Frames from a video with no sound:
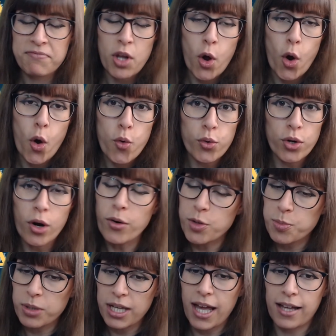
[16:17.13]
Who knows?
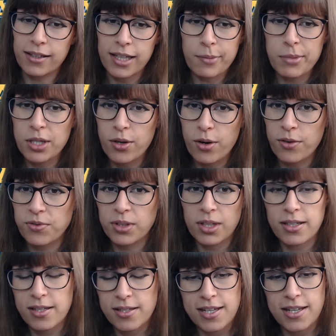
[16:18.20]
But yeah, let me know if you'd
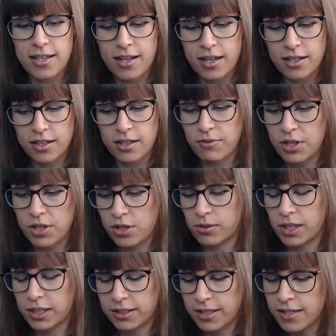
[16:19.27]
like to see another video
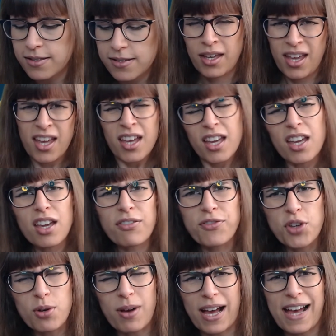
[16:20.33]
like this. If
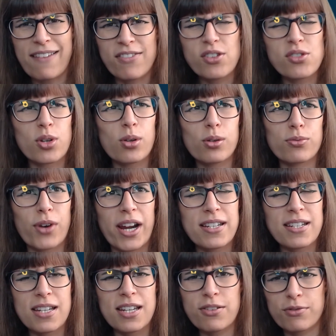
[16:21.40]
you haven't
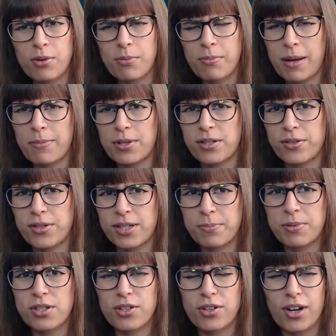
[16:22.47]
already, remember to
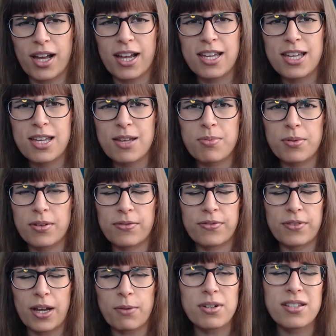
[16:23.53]
subscribe.
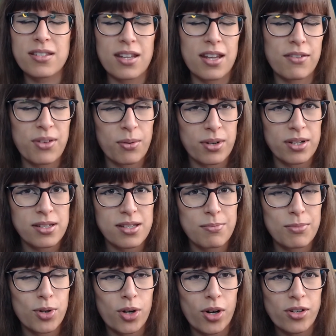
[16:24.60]
I would say if you want to see
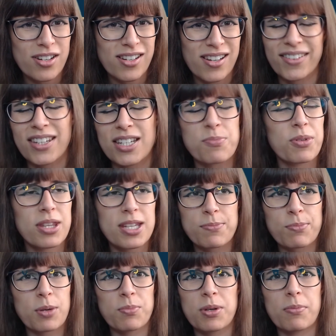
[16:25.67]
more content like this, but this
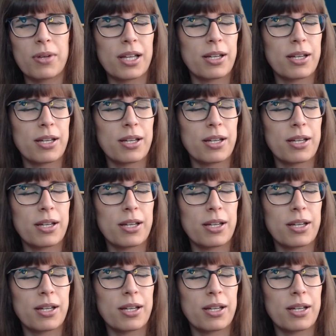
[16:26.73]
might be my